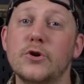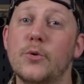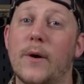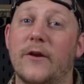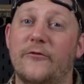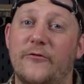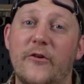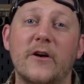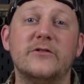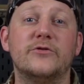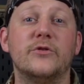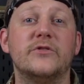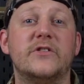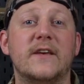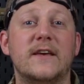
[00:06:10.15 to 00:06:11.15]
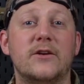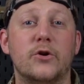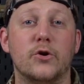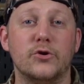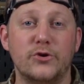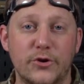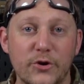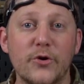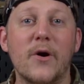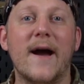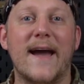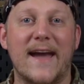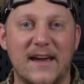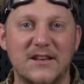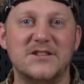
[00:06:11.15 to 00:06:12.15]
when first using your new
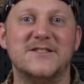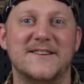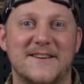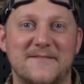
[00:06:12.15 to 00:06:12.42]
AEG.